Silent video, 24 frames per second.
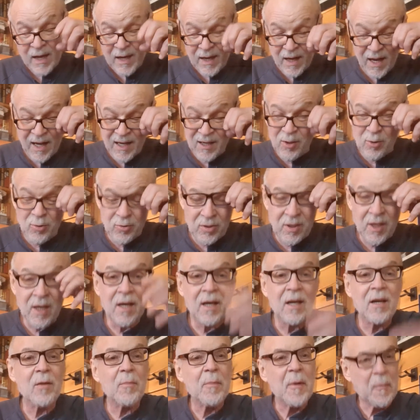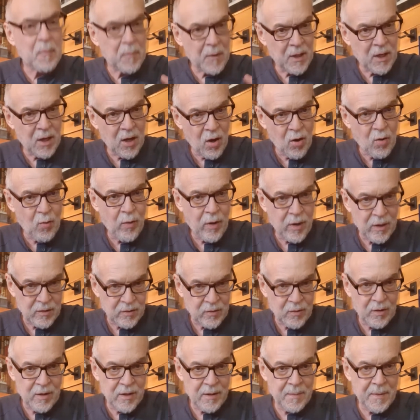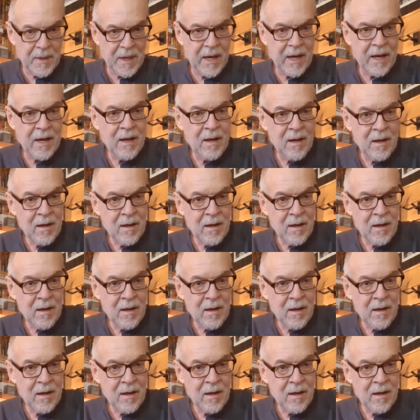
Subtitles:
I loosen it a little bit below where it's going to be,